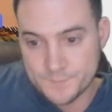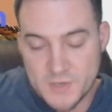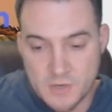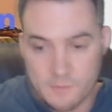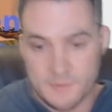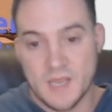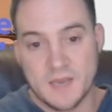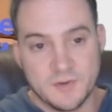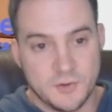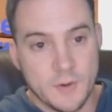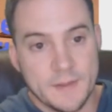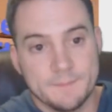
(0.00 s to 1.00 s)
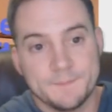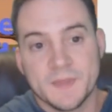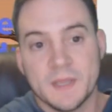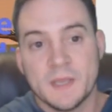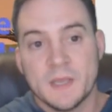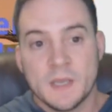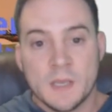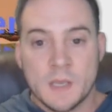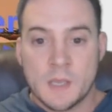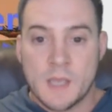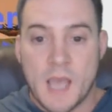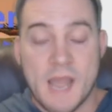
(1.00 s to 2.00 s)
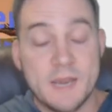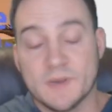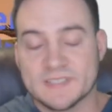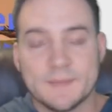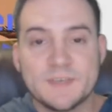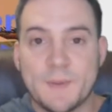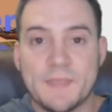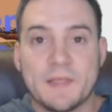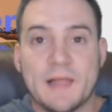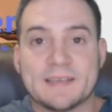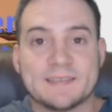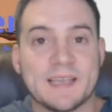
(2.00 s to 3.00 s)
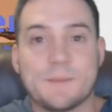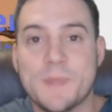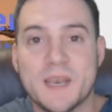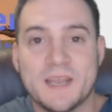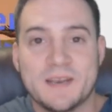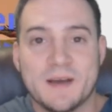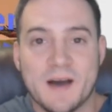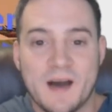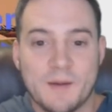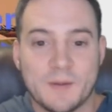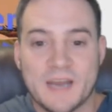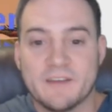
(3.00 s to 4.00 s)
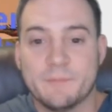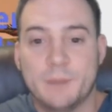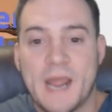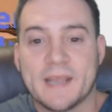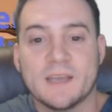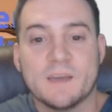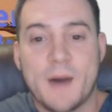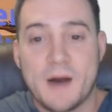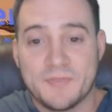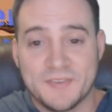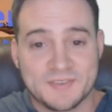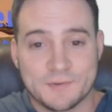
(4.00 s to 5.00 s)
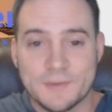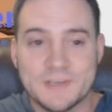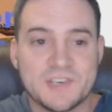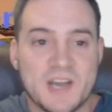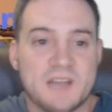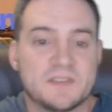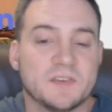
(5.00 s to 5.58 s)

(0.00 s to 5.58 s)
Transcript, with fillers: you know and, and do it anyways, let me spend the last like minute uh, kind of bragging about this screenshot.